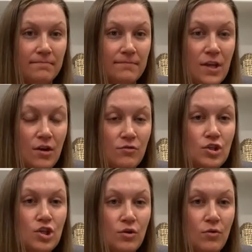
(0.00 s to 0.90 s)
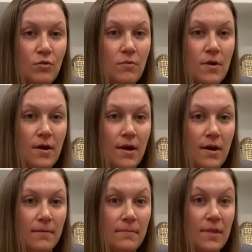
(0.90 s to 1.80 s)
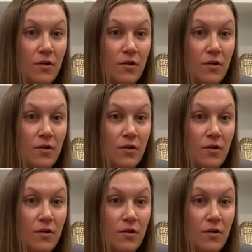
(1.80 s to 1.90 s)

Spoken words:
you know, to the